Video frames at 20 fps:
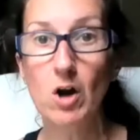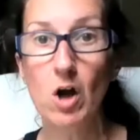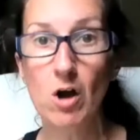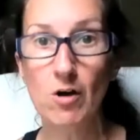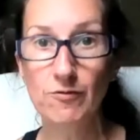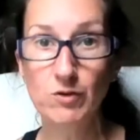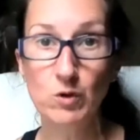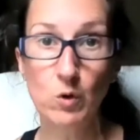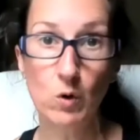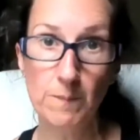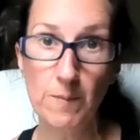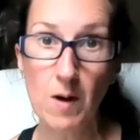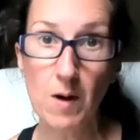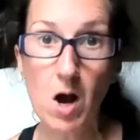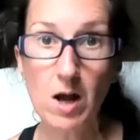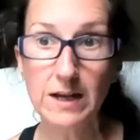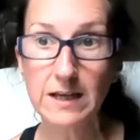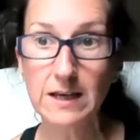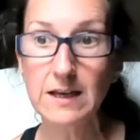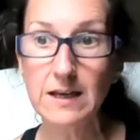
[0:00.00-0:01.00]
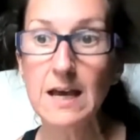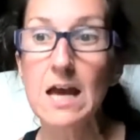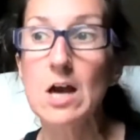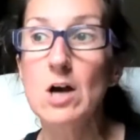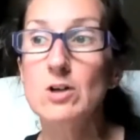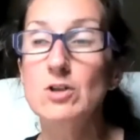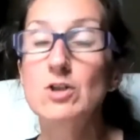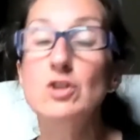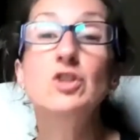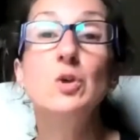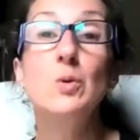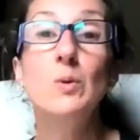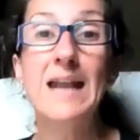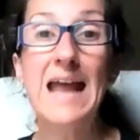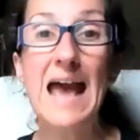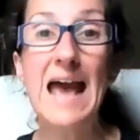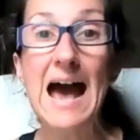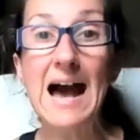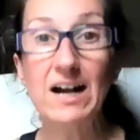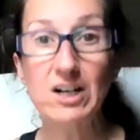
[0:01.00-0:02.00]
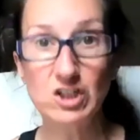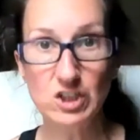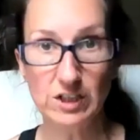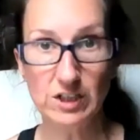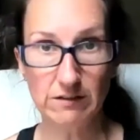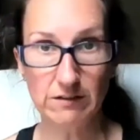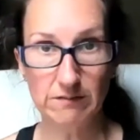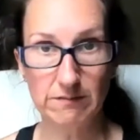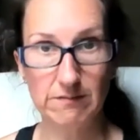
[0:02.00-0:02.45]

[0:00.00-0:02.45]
of your body to do an action.